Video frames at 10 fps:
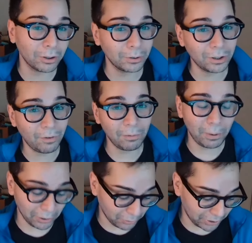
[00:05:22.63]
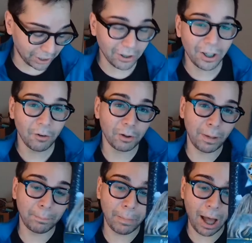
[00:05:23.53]
So there's the Five of Pentacles here with
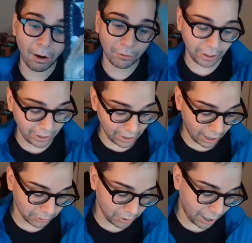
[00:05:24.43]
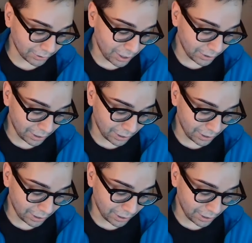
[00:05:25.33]
my poverty contract